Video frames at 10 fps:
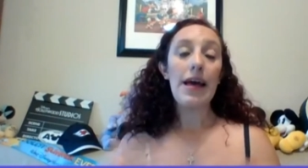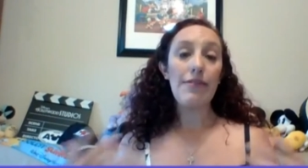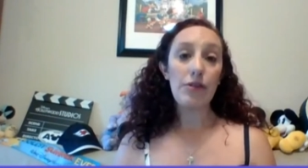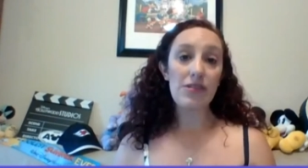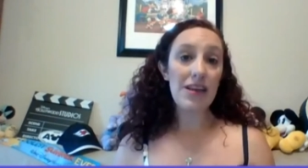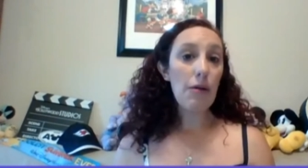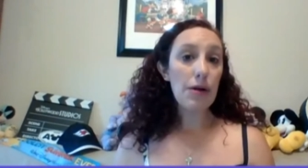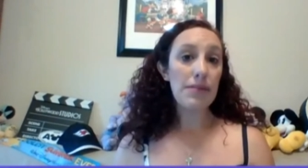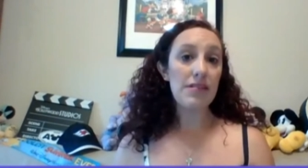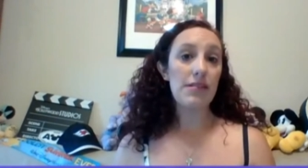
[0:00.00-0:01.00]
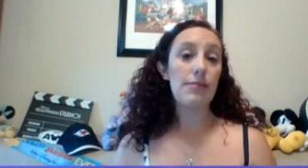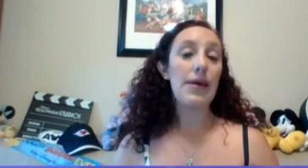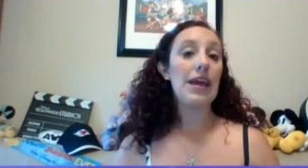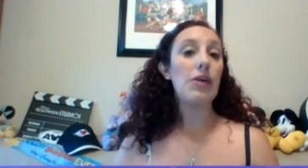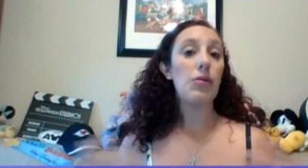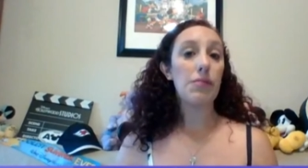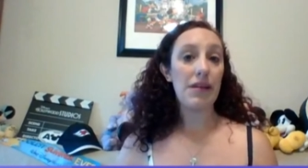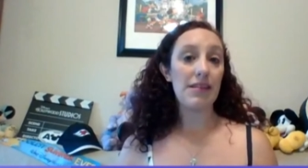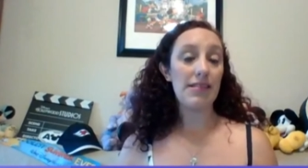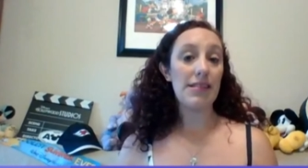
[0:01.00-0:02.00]
If you did not want to participate, you would
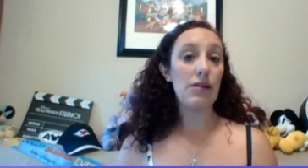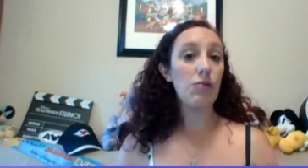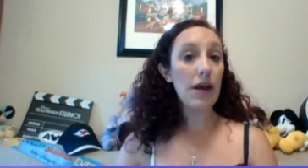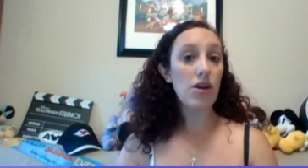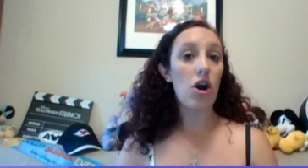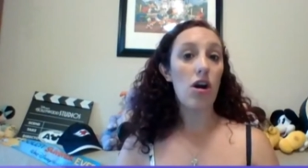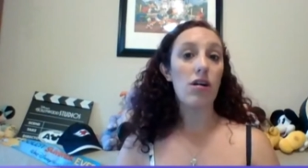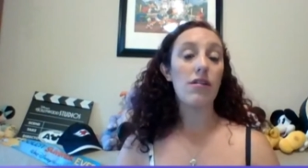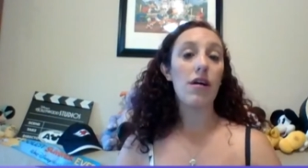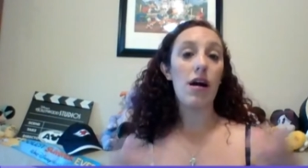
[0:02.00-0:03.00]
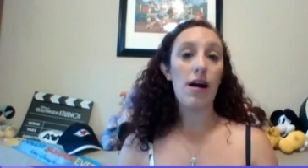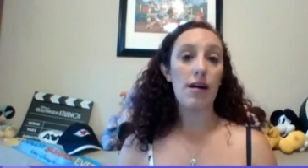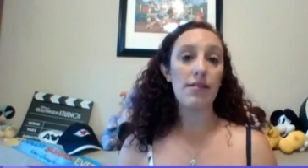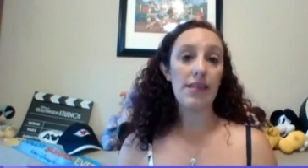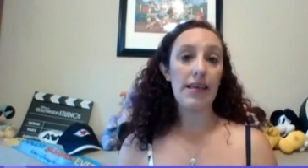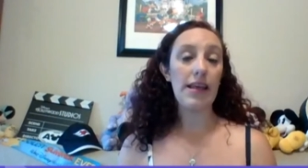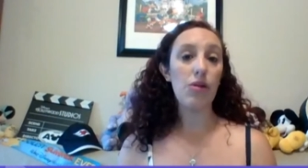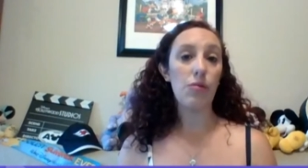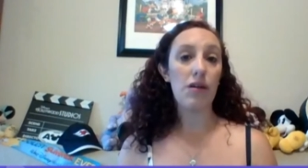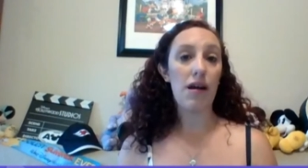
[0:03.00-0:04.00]
place the red card saying that
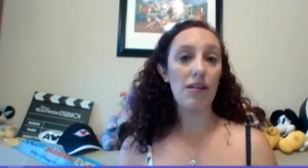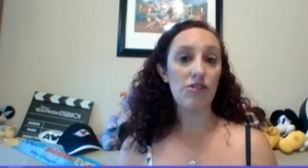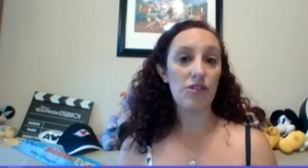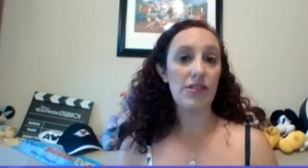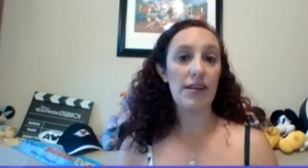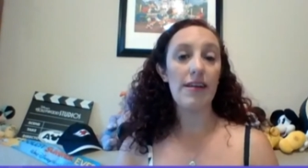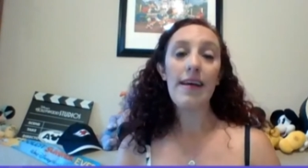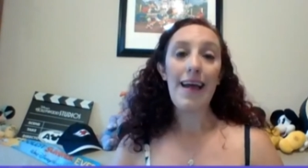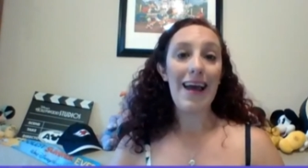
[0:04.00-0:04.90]
you were not interested.